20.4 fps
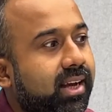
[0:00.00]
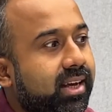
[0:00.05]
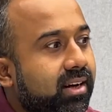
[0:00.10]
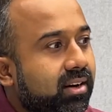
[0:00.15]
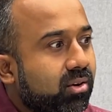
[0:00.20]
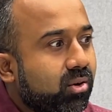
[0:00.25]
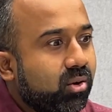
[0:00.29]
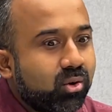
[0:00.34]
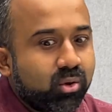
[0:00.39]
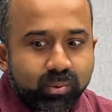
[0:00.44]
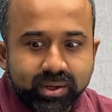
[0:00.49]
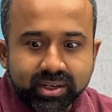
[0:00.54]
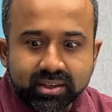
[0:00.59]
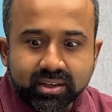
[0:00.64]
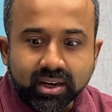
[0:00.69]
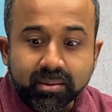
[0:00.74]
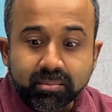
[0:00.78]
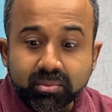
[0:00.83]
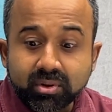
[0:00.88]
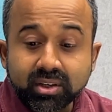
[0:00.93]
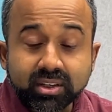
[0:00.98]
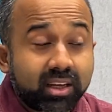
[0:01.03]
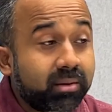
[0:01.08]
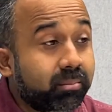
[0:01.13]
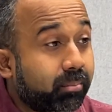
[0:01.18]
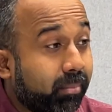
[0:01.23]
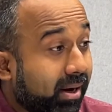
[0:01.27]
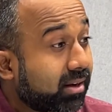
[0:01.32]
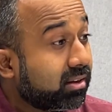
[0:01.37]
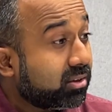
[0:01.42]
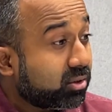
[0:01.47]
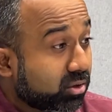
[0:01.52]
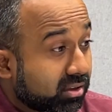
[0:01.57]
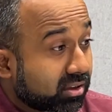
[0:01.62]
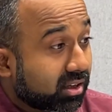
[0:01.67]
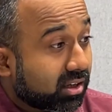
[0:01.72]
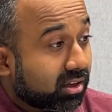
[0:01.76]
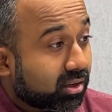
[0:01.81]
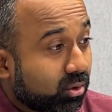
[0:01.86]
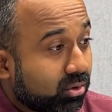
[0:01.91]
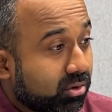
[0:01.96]
I don't know. I'm drinking... At least you're
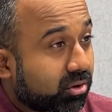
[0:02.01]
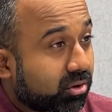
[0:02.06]
drinking good